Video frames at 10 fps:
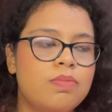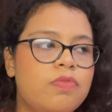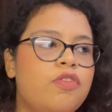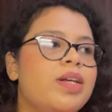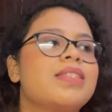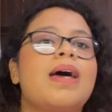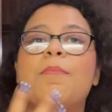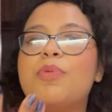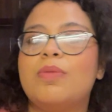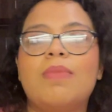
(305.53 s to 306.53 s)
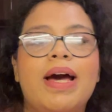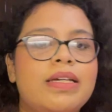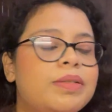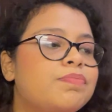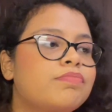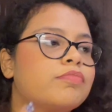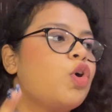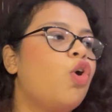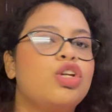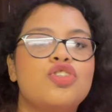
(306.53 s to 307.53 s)
For example, my
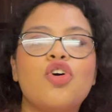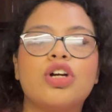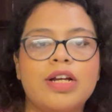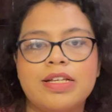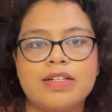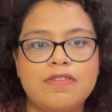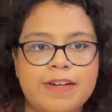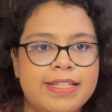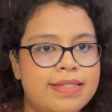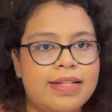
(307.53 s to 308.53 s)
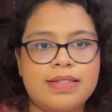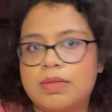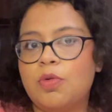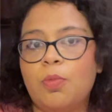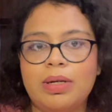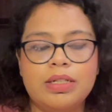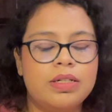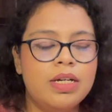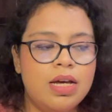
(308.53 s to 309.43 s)
college organizing a fest, that's the moment.